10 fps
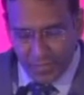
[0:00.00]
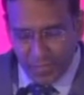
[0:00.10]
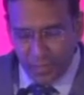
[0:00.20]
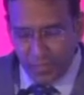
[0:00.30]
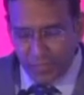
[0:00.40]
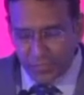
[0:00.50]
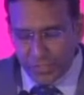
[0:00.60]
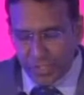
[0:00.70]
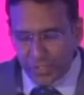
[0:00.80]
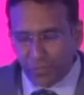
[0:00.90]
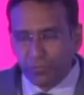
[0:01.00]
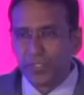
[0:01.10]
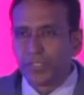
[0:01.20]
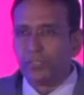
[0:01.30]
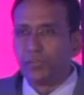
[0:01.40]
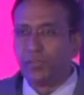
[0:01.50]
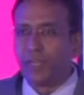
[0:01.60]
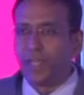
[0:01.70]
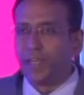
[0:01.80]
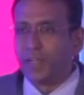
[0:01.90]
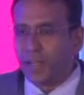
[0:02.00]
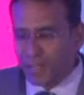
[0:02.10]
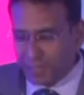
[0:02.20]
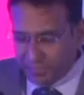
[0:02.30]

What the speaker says: You have shared your vision for Make in India